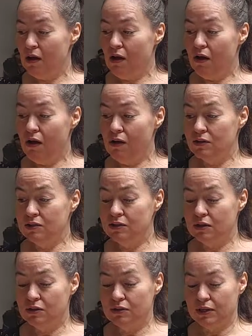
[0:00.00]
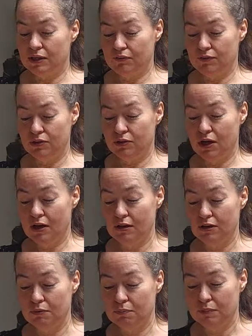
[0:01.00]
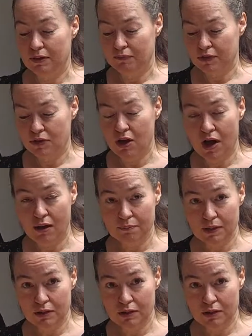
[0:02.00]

Also, if you copy